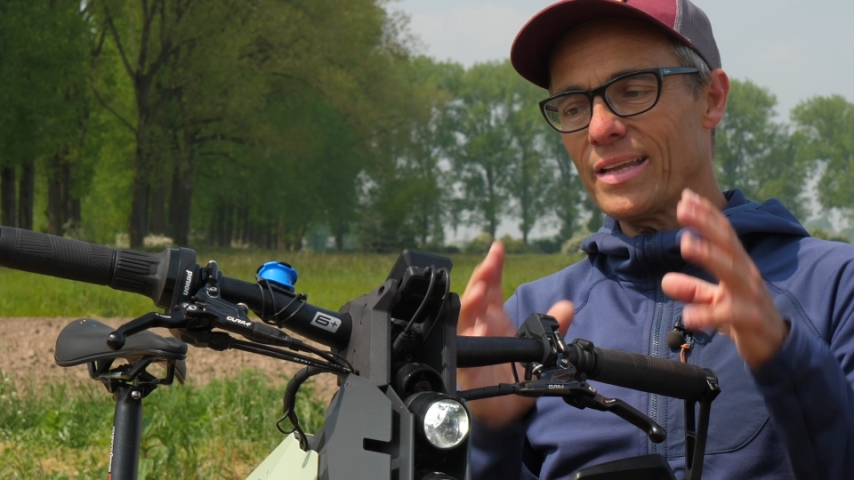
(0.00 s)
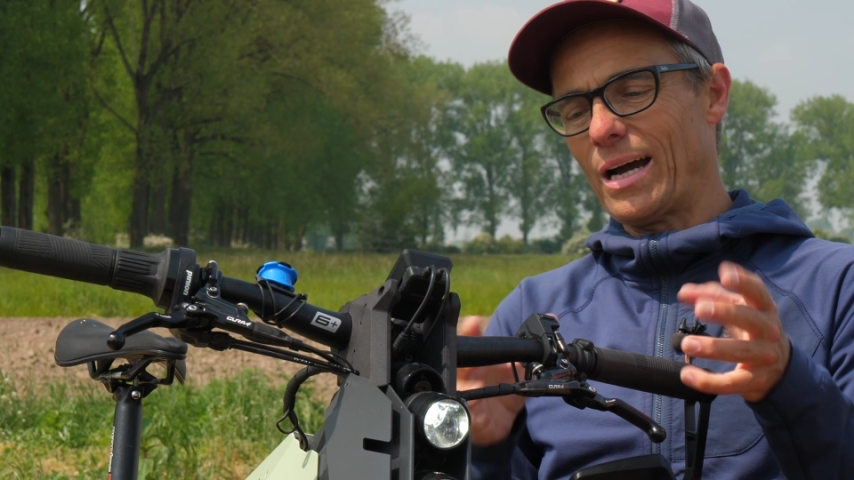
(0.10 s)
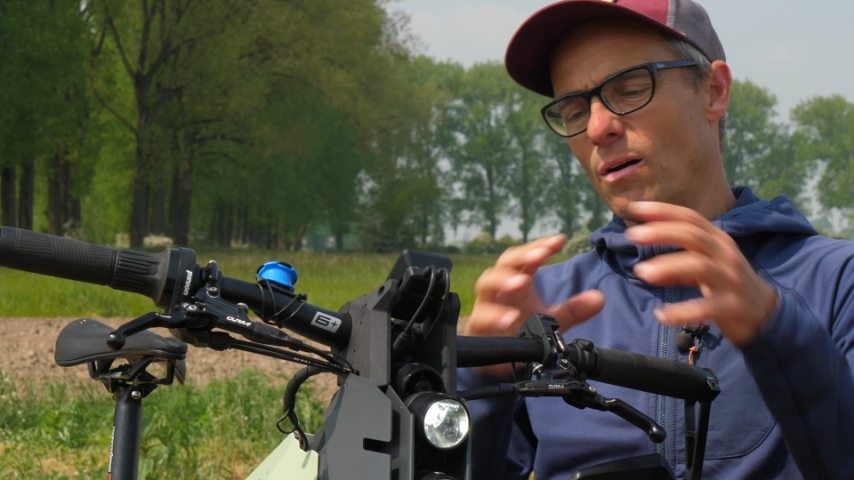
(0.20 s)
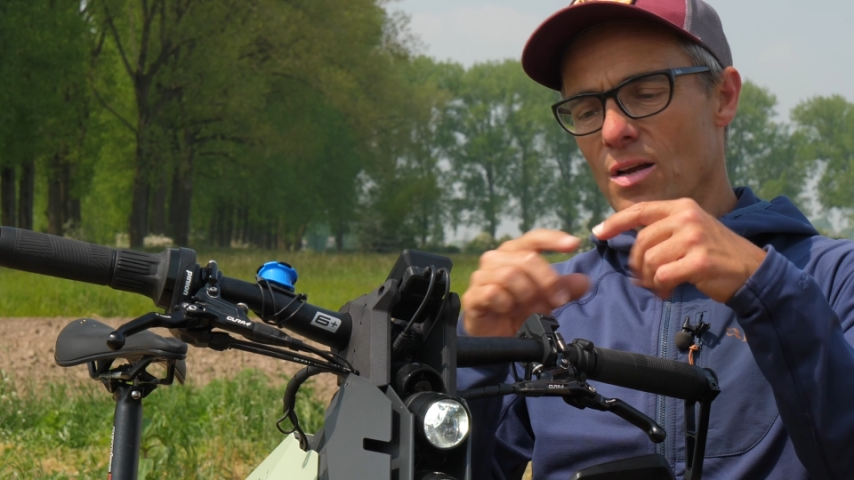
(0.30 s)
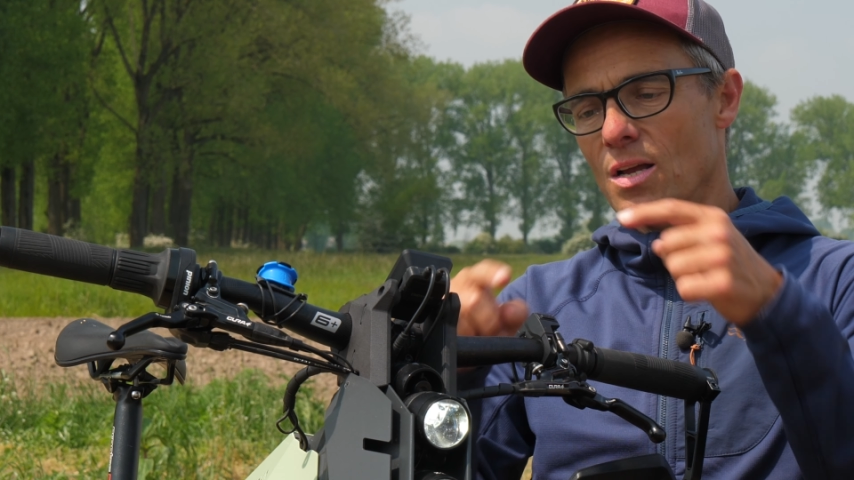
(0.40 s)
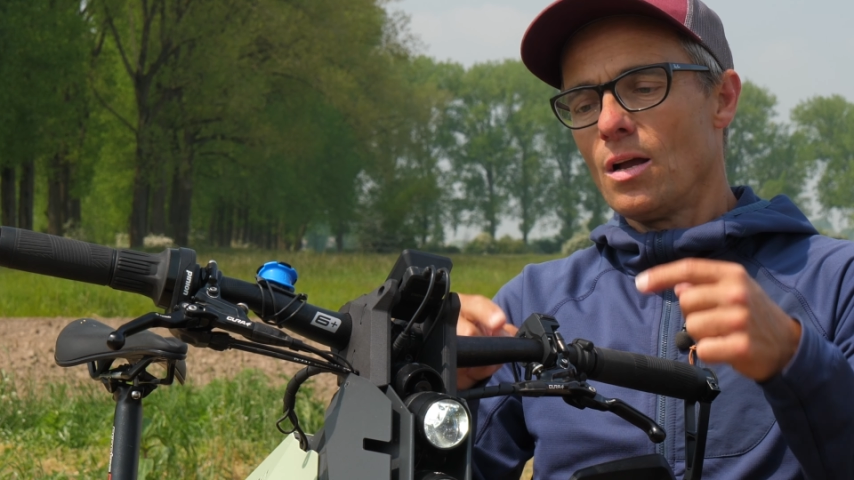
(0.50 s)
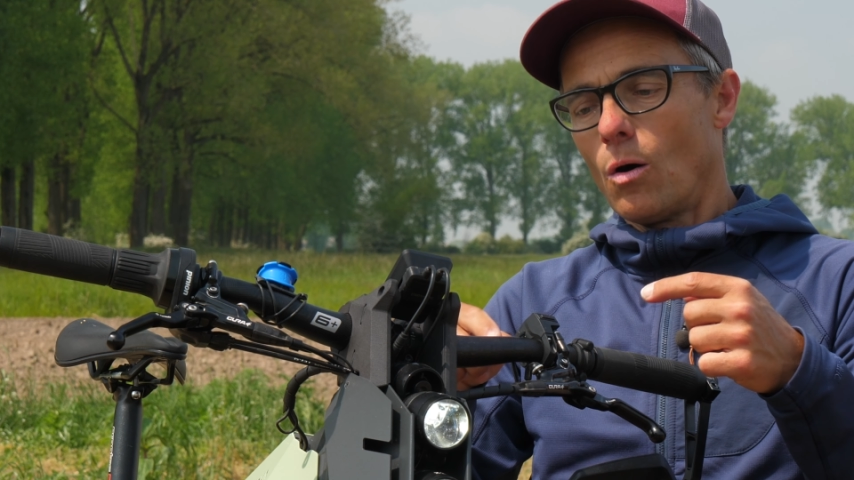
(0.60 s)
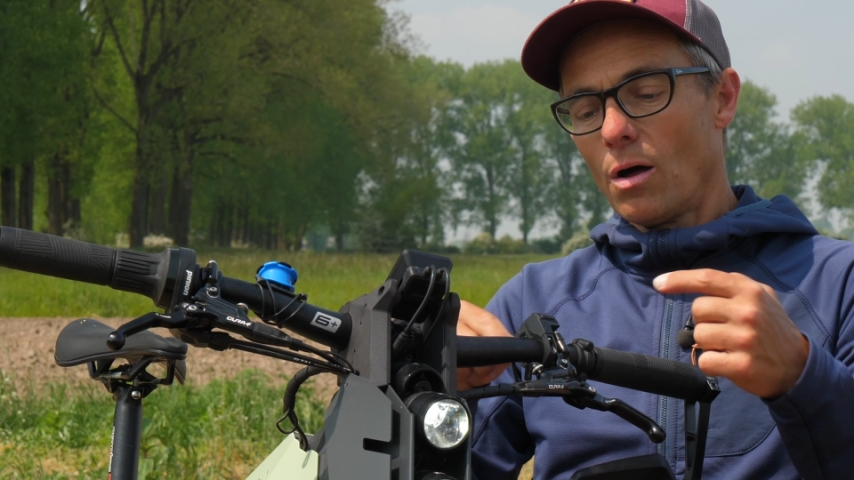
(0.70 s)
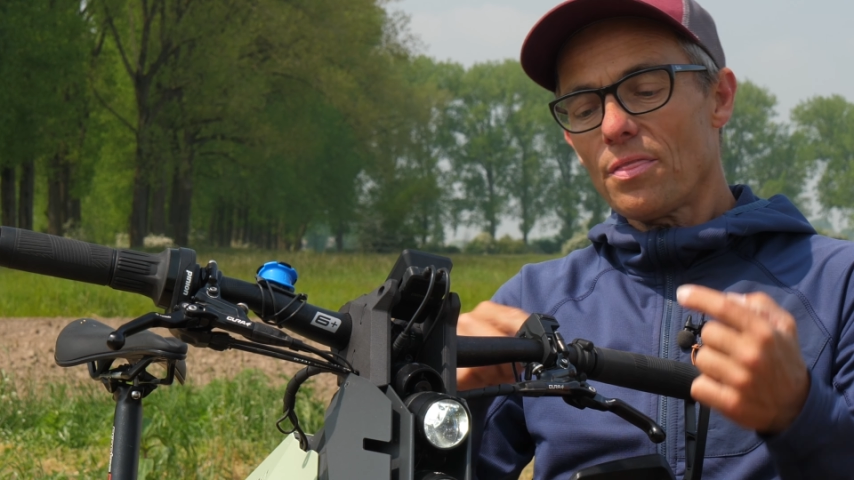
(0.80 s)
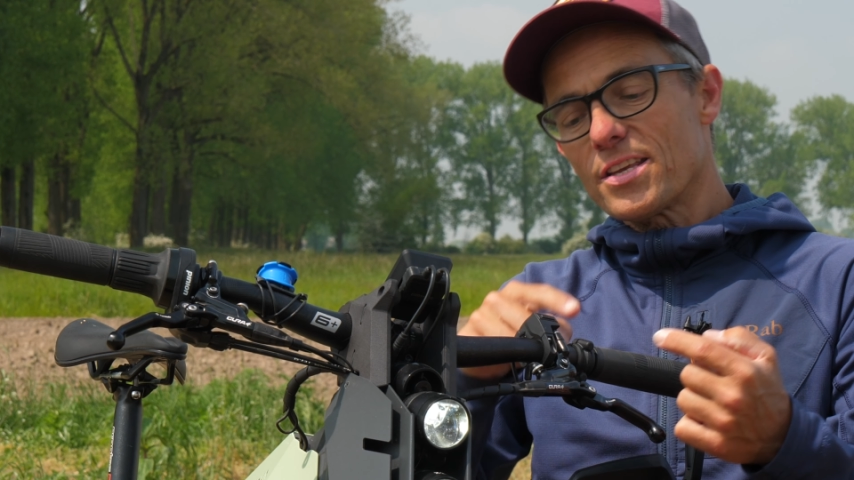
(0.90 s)
Now,
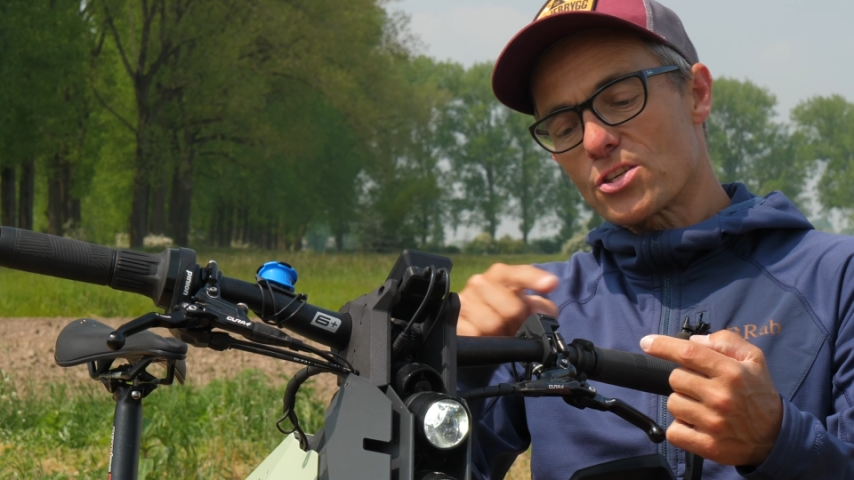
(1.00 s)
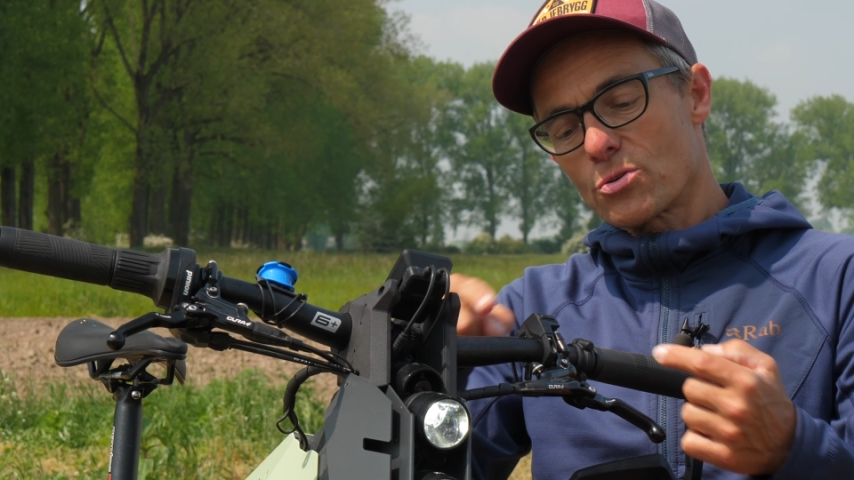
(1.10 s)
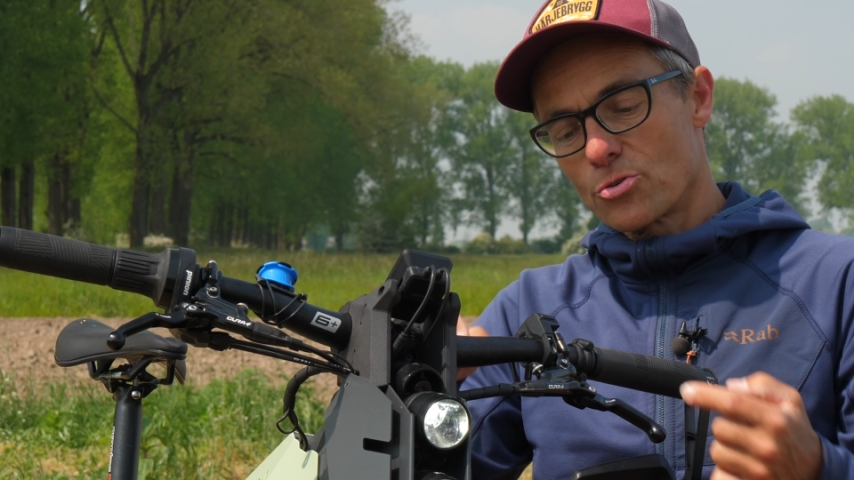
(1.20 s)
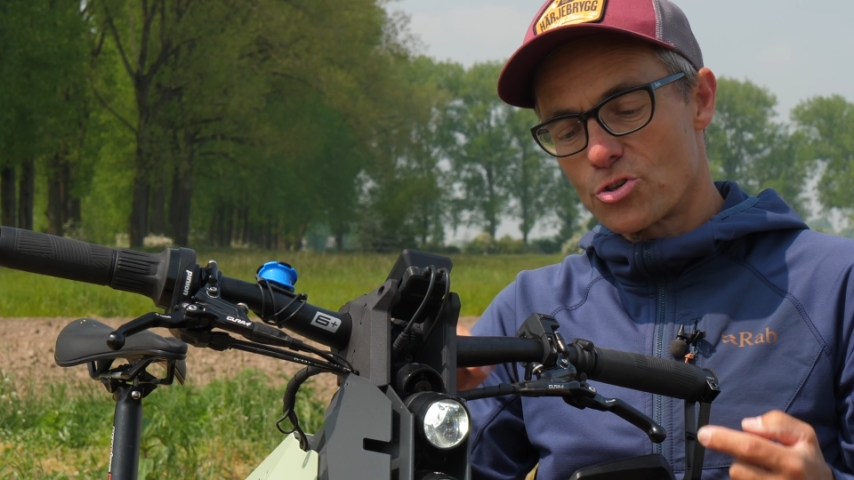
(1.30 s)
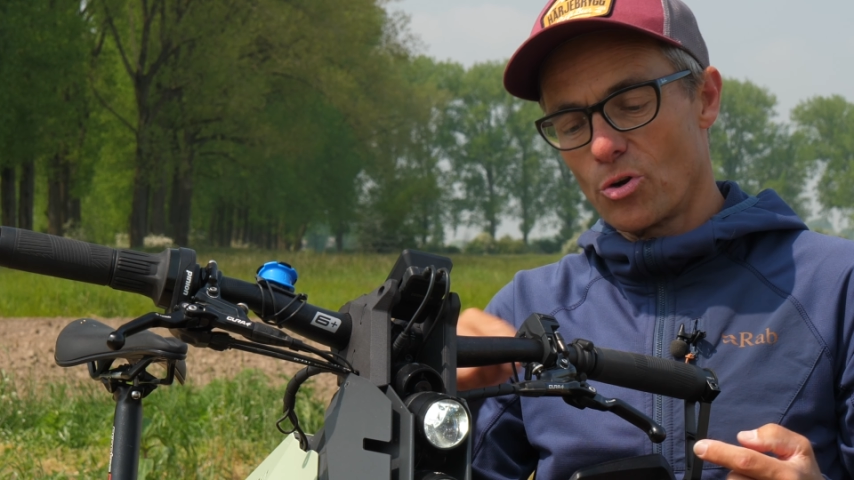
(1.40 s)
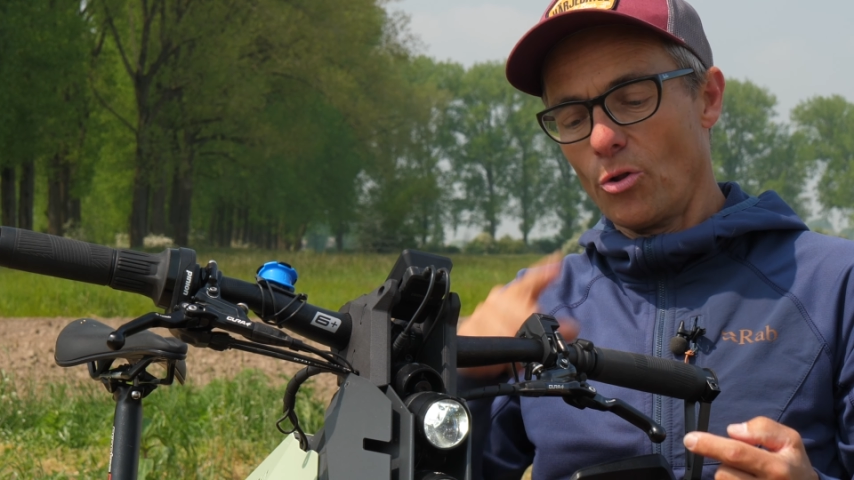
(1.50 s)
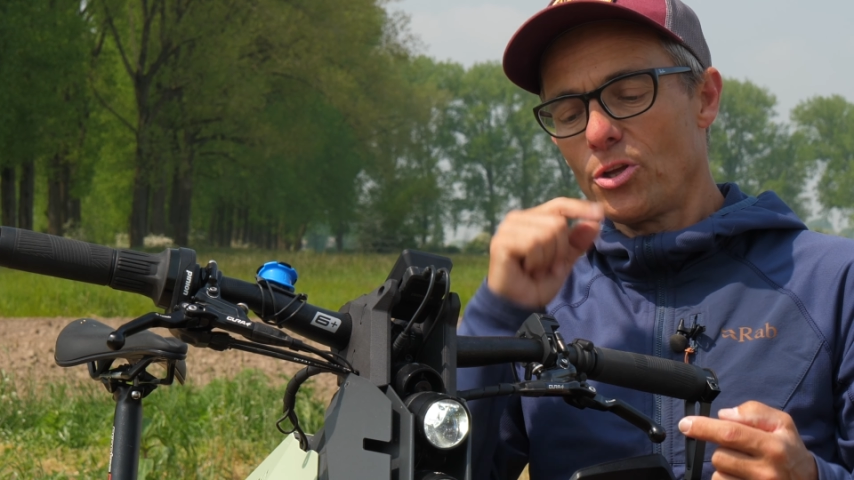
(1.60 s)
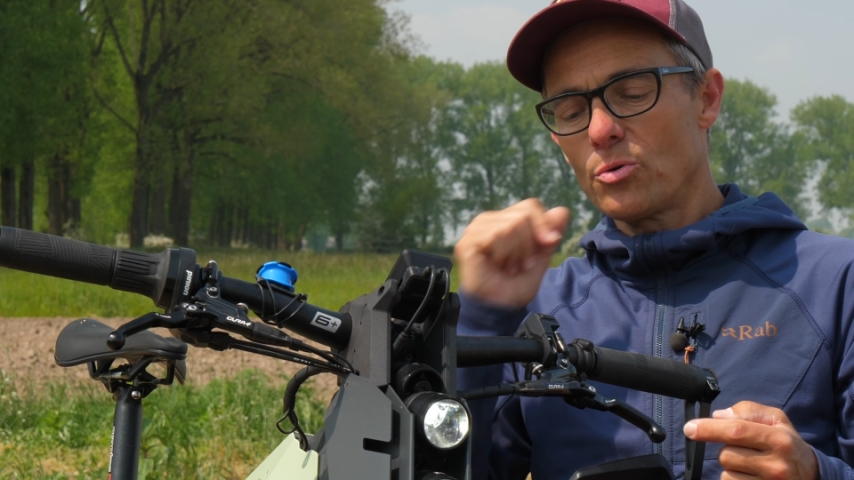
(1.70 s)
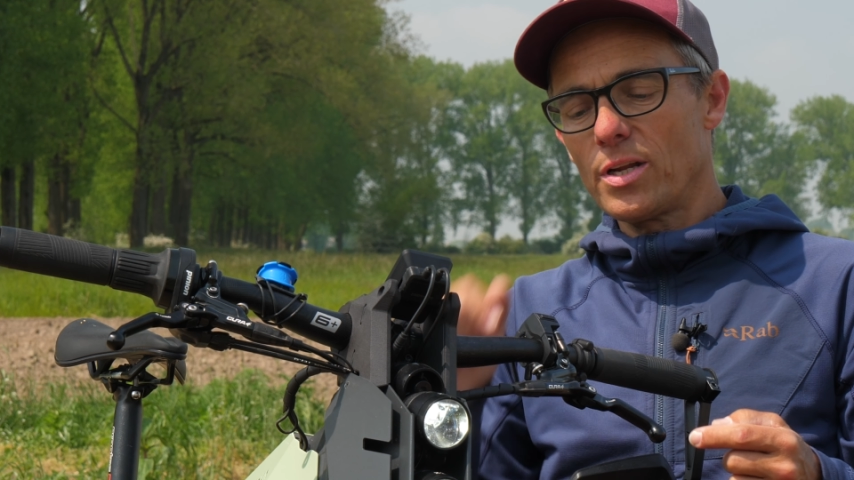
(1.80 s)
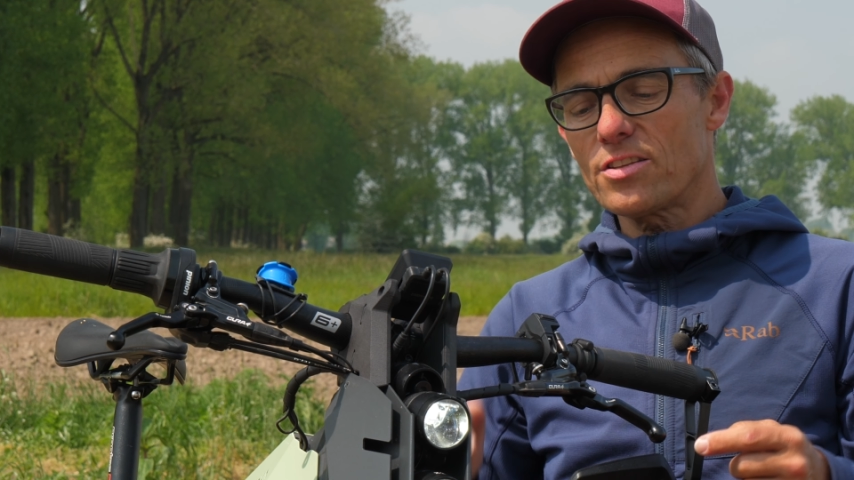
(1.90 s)
on this control
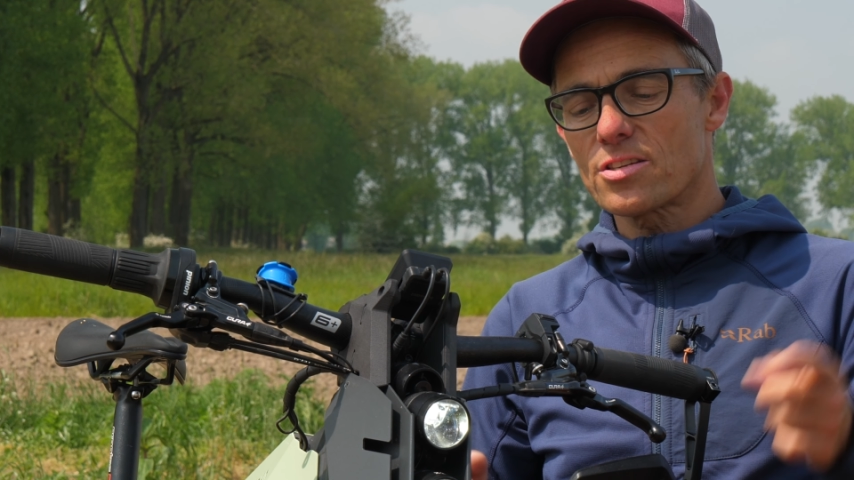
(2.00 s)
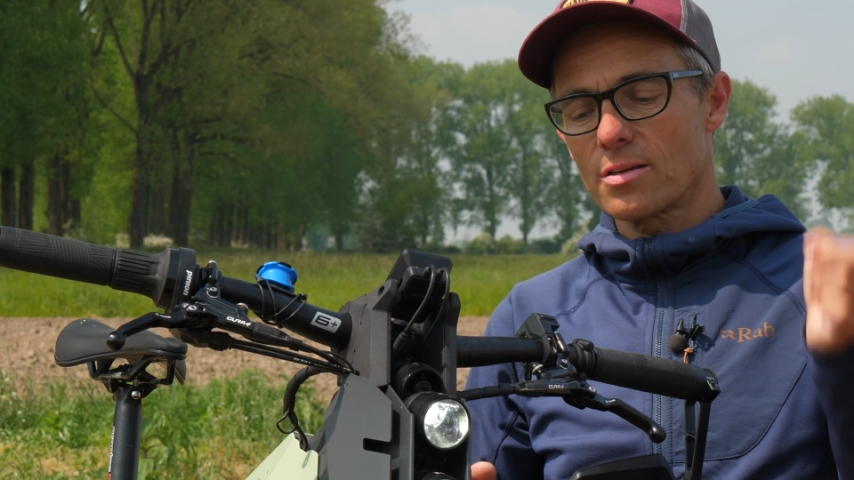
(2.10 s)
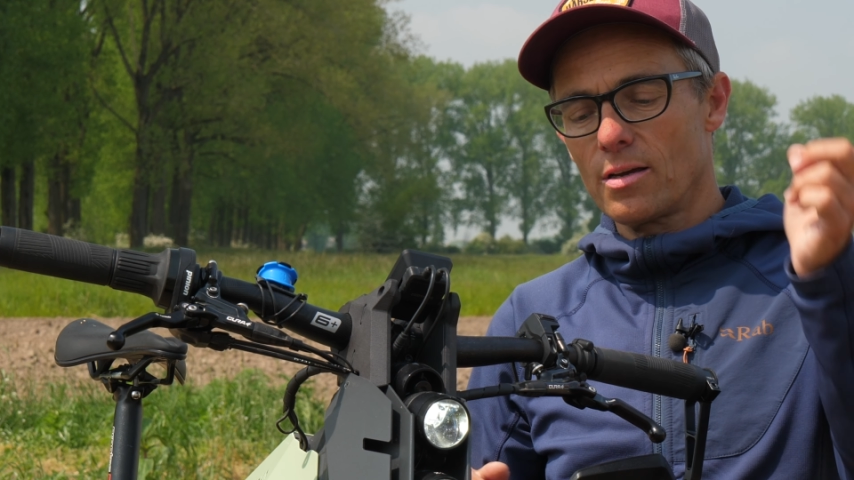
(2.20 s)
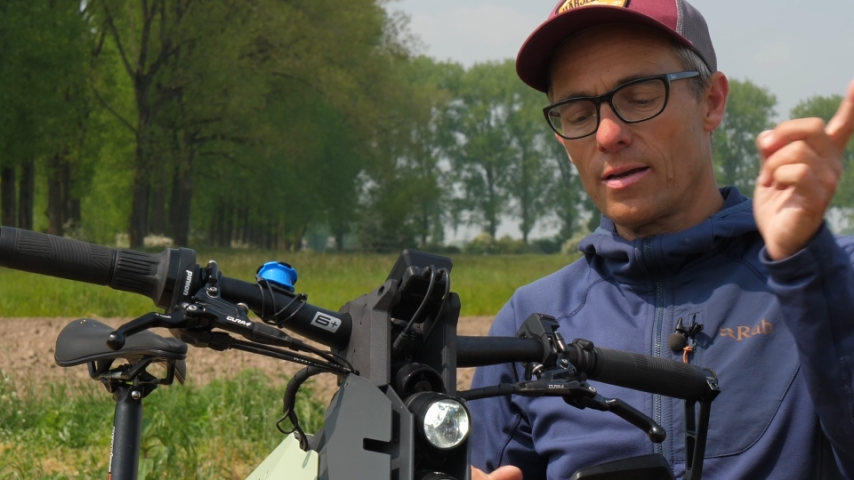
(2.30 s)
unit,